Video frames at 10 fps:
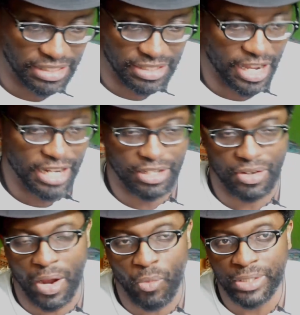then
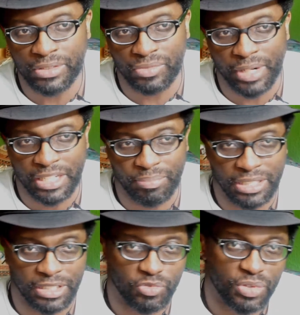I wouldn't
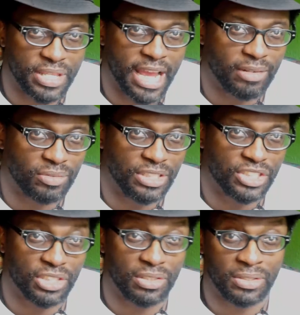recommend it for that
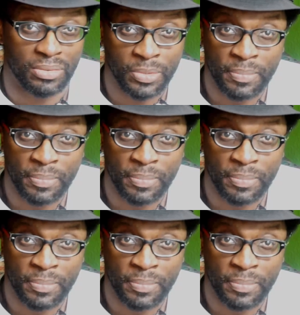reason alone.